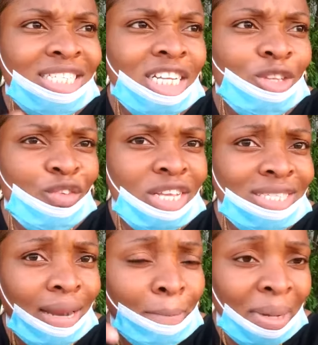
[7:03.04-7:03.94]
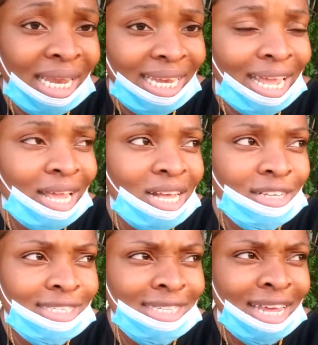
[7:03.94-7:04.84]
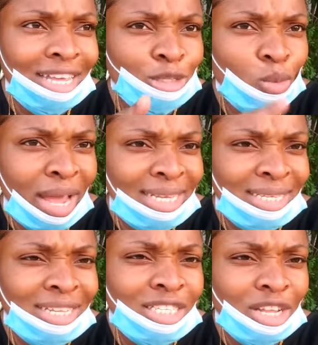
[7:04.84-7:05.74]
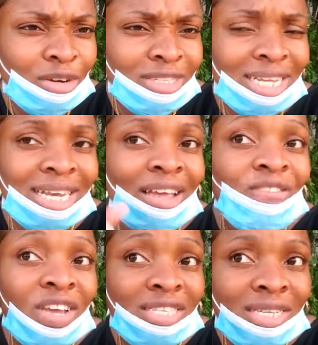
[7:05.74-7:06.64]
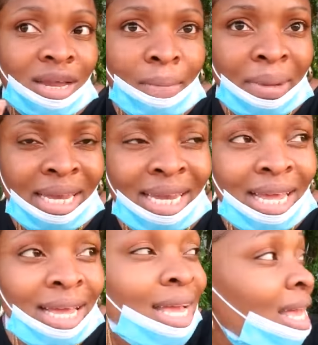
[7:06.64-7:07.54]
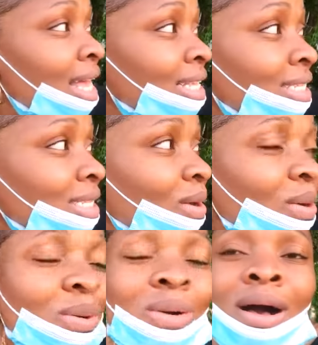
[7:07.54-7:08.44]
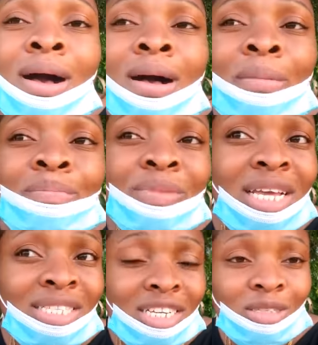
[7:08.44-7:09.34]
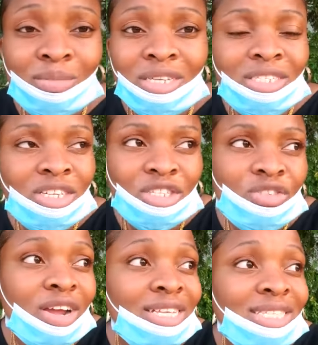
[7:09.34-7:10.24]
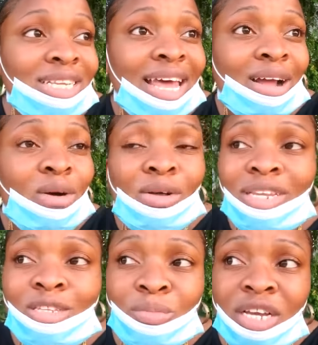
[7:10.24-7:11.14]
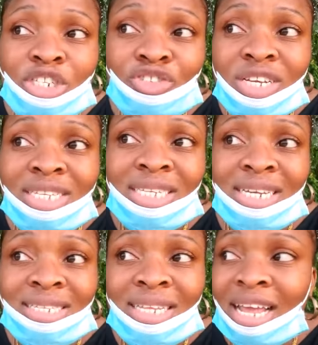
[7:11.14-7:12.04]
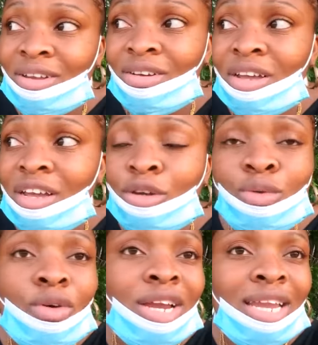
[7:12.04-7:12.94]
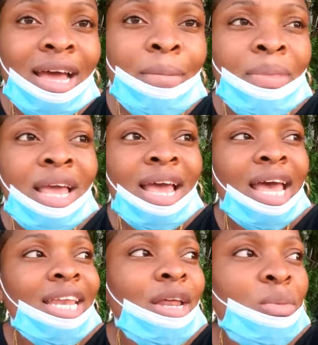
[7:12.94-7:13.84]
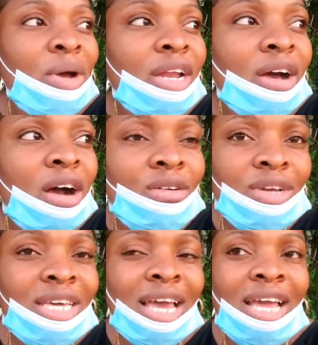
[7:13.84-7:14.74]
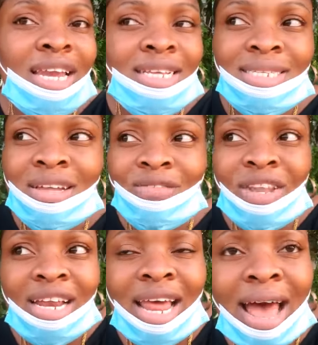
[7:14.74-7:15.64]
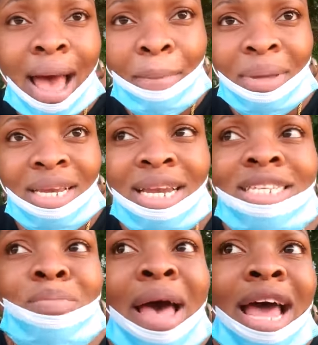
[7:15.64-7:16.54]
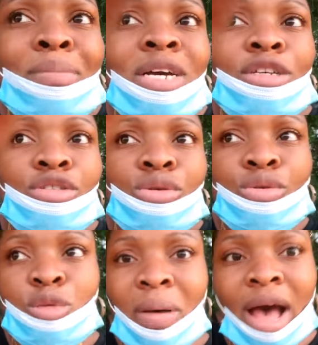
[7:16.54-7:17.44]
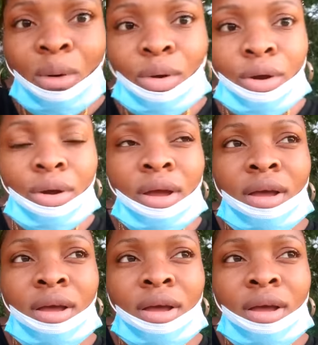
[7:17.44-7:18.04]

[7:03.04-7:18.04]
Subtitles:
just fixed it Monday, because today's when it's Thursday. They fixed it on Monday. So it's just crazy. Like, all these big trees and the state are ignoring them. And then when a hurricane and stuff like that happened, then it's bad because you lose power.